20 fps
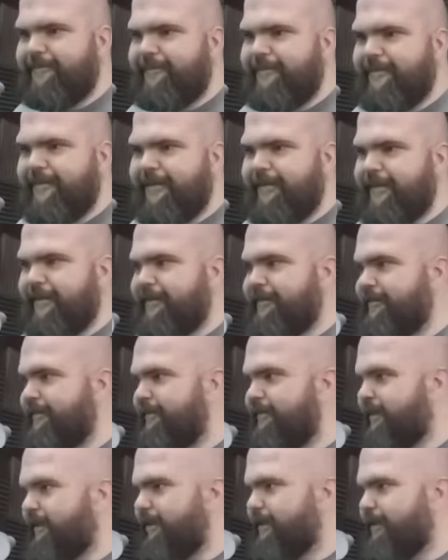Okay.
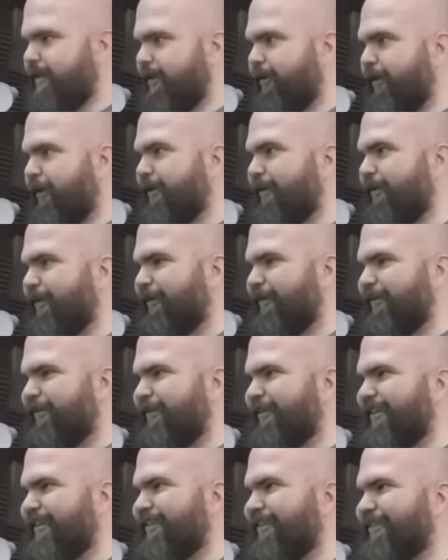And so you'll
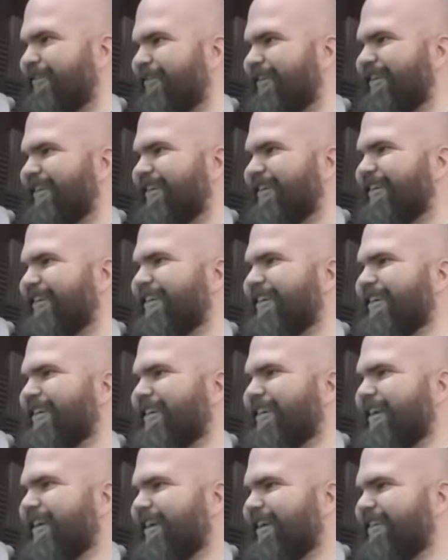run through here,
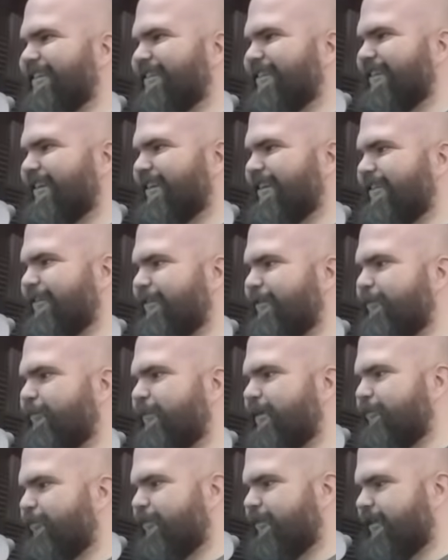and there will be
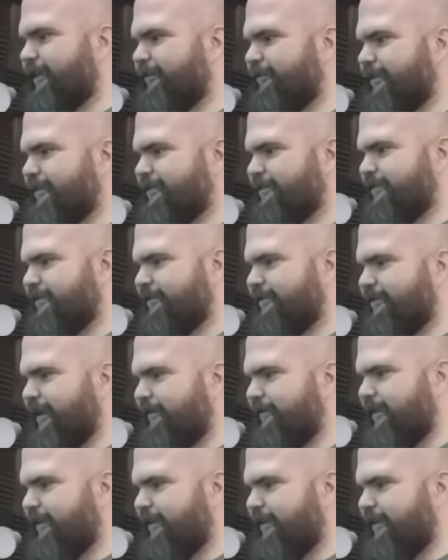more decorations here. You'll have